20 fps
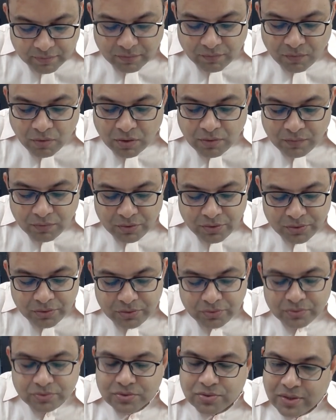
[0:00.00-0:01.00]
what would you
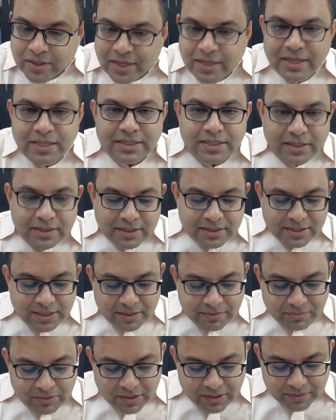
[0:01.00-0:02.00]
do? So again he said the
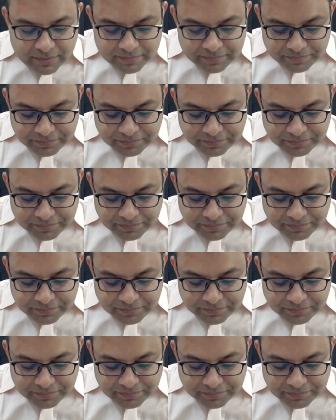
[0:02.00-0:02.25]
same thing.